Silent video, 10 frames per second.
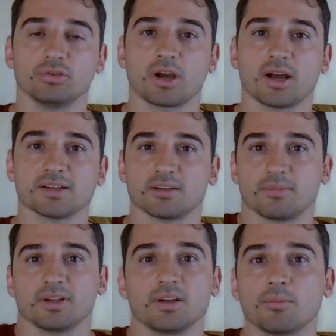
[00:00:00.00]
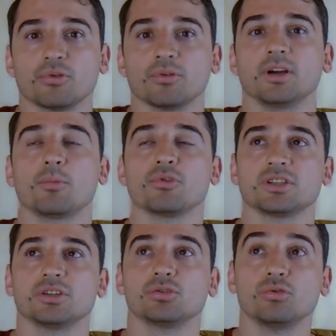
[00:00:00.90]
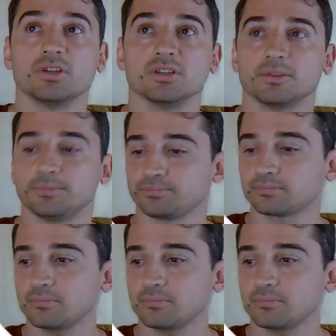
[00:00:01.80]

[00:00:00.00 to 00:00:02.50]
to the customer, and they're most intuitive